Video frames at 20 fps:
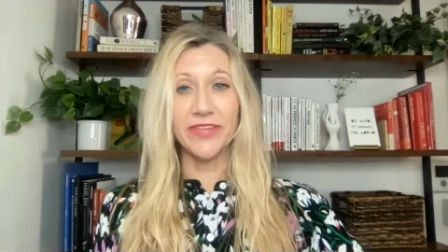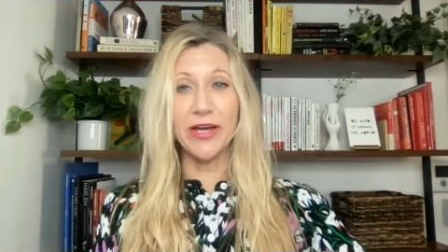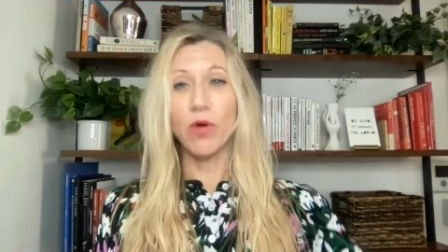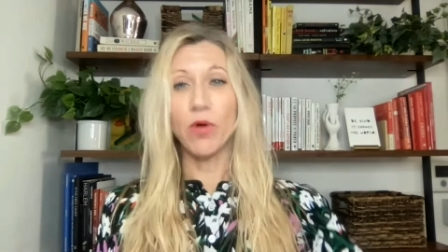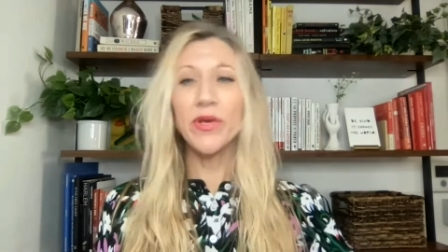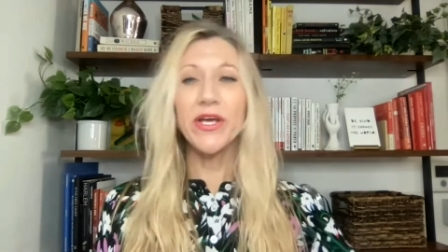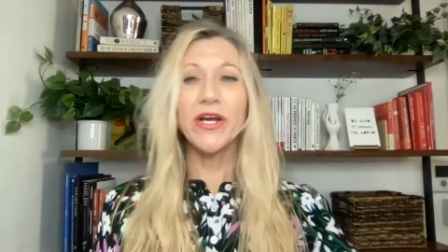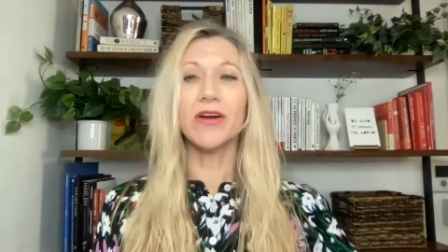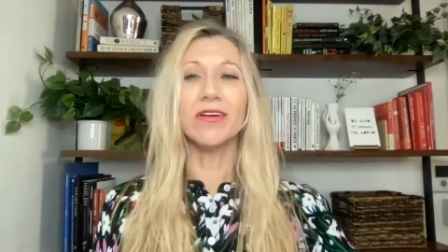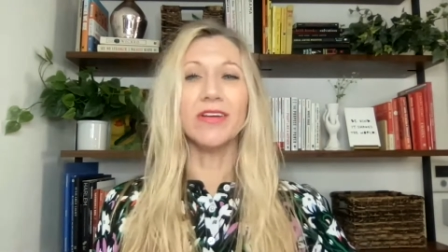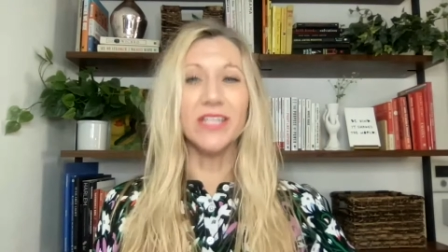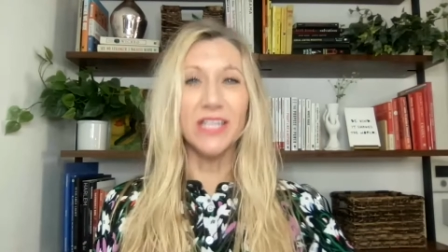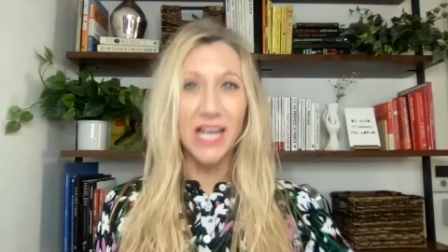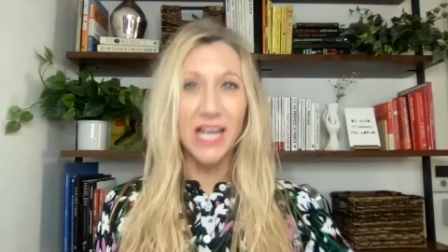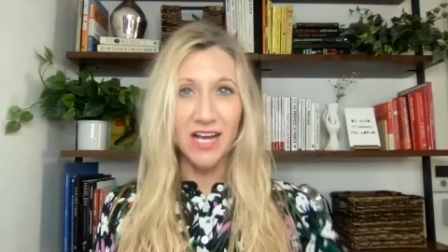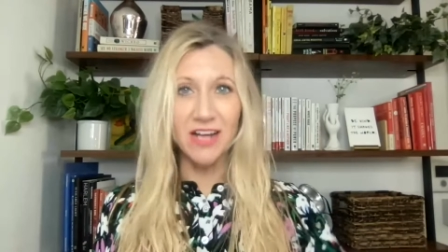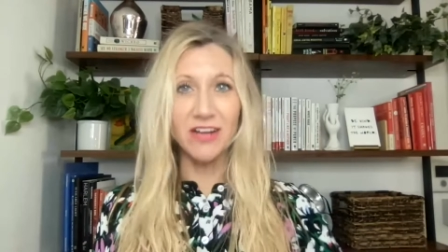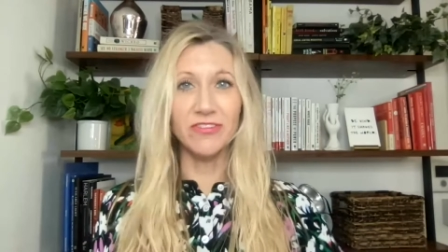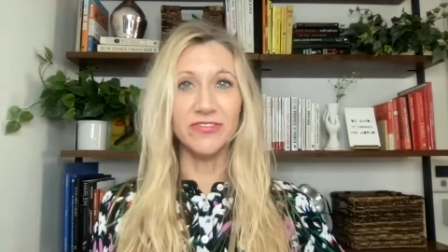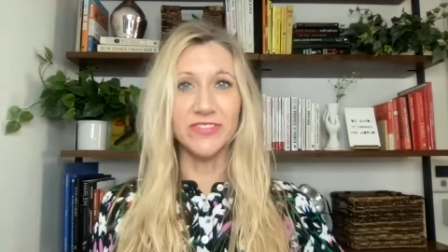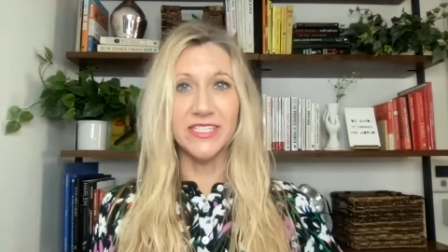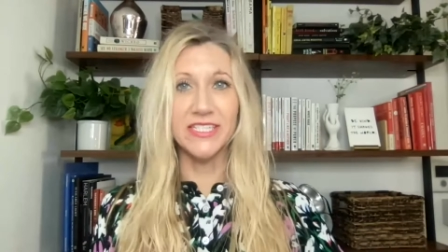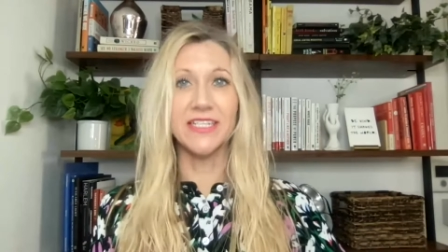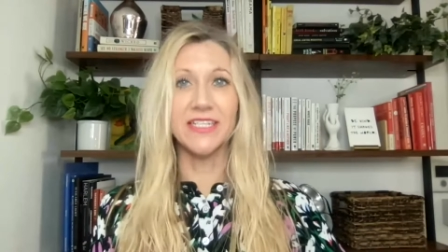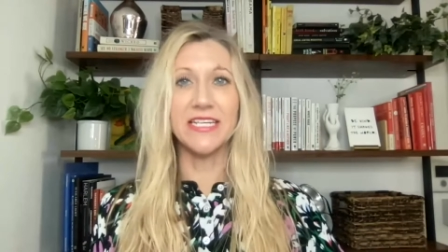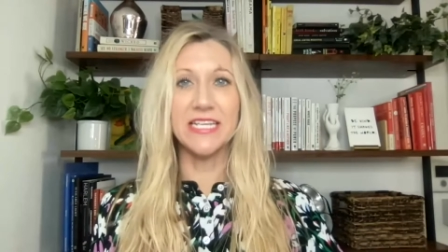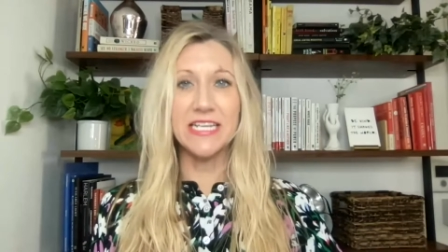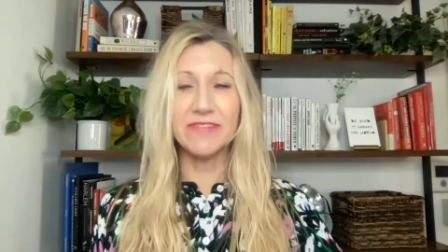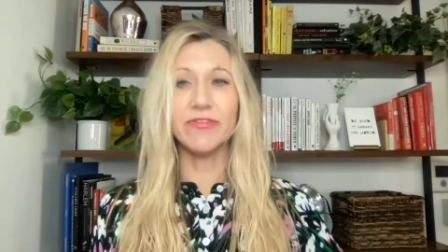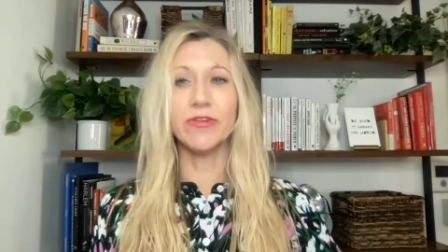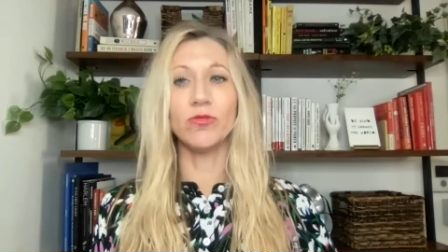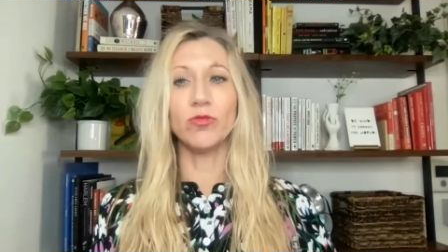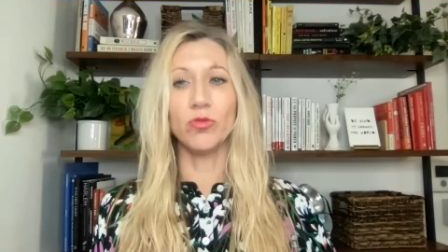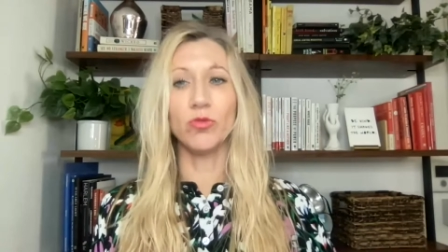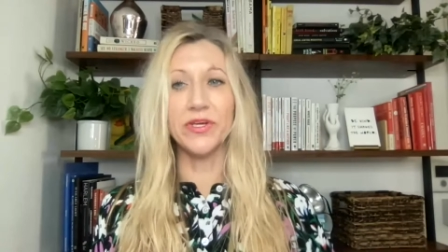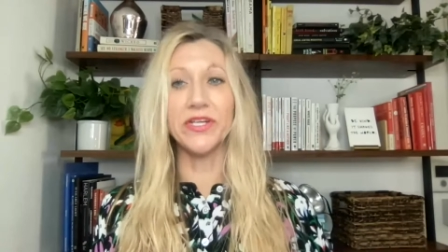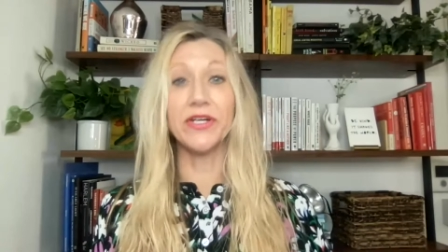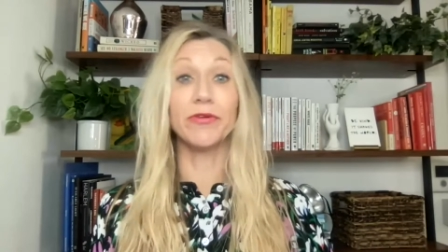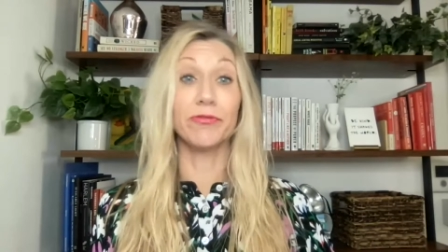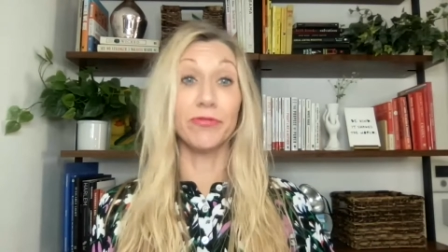that we are loved even when
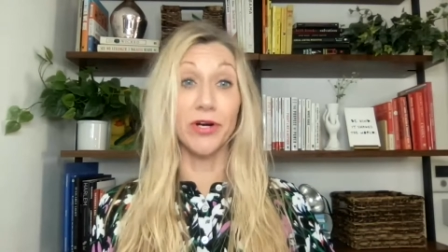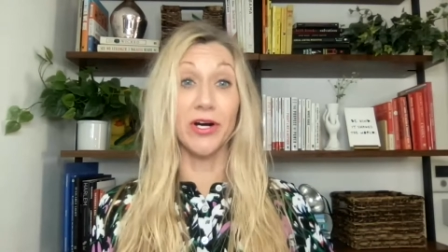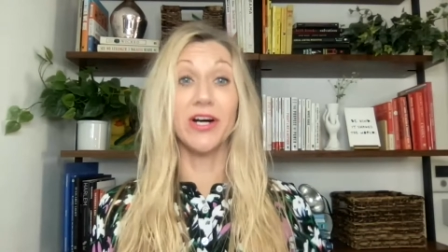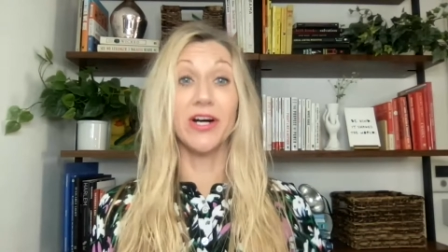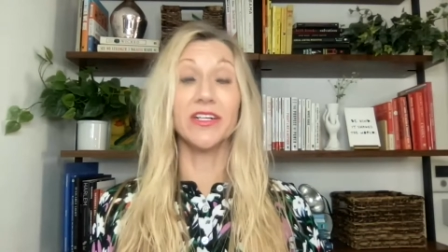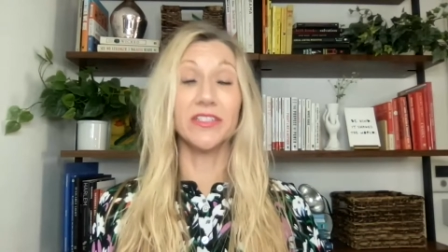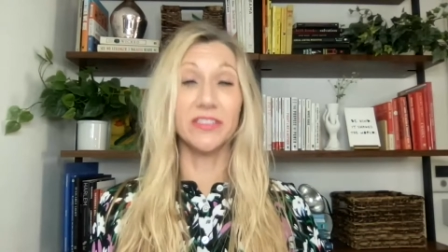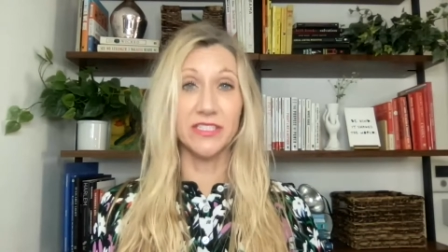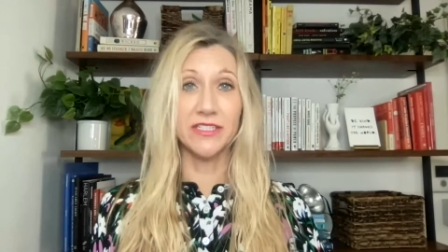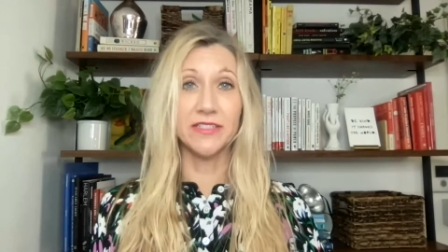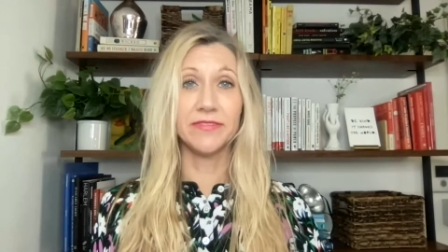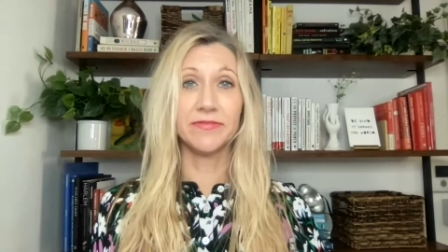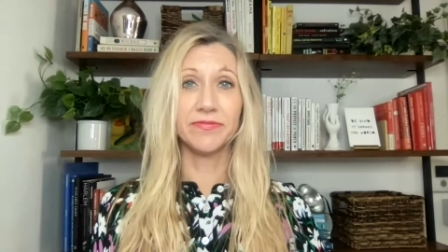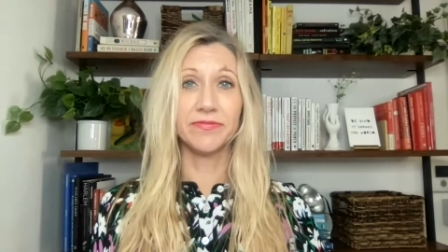we are wronged?